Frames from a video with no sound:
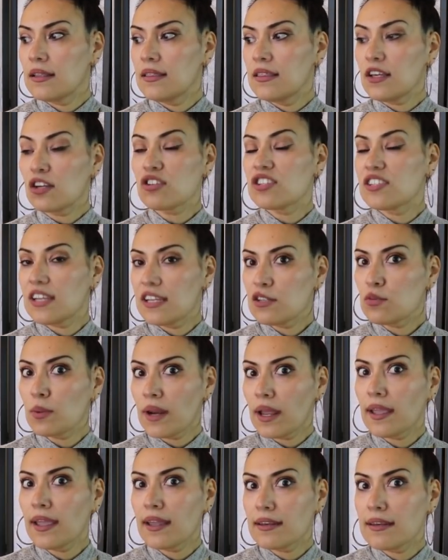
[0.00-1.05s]
there's days when
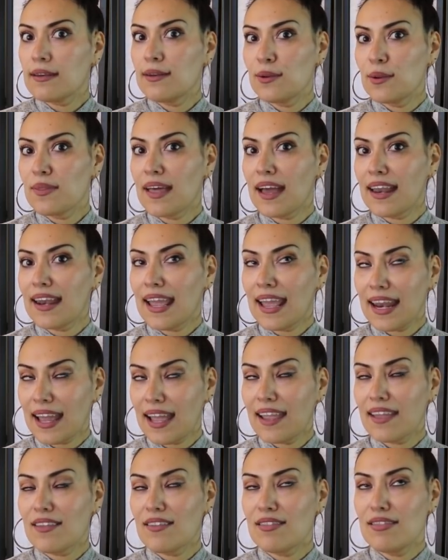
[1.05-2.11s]
I get to do that, and
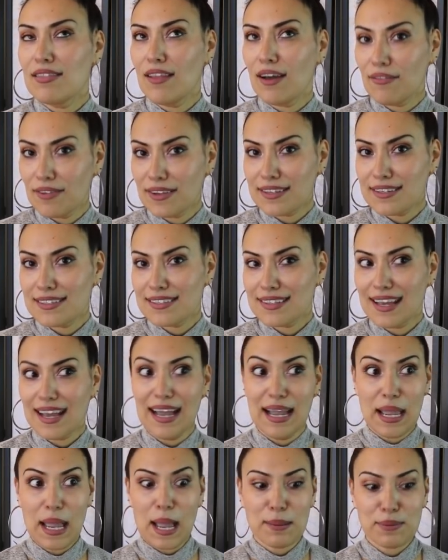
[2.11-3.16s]
I love it.
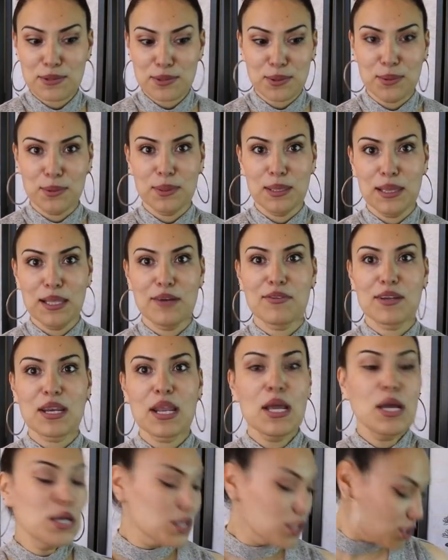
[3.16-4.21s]
I absolutely love it.
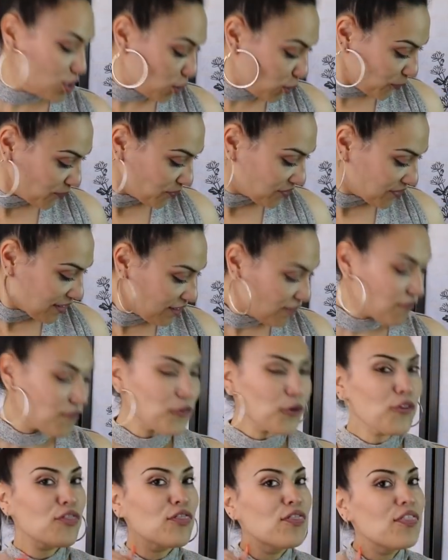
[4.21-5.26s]
So,
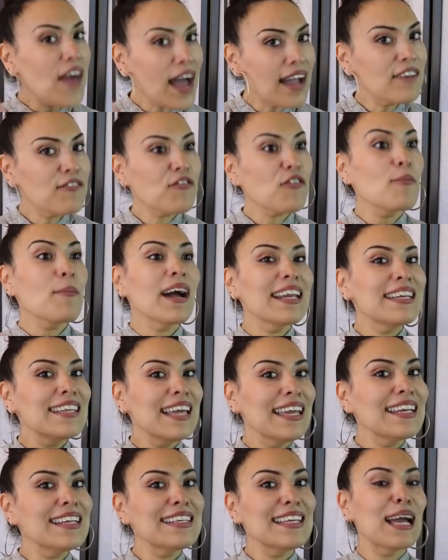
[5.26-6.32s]
for that, for my
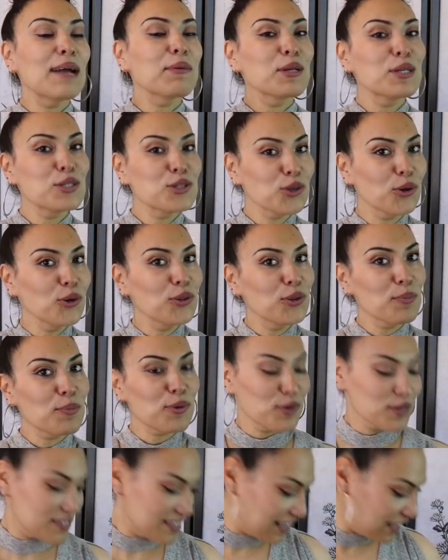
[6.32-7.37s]
day-to-day, I'm going to show you the
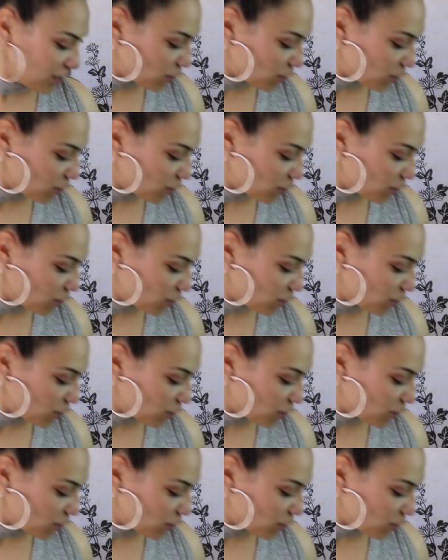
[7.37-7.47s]
purse I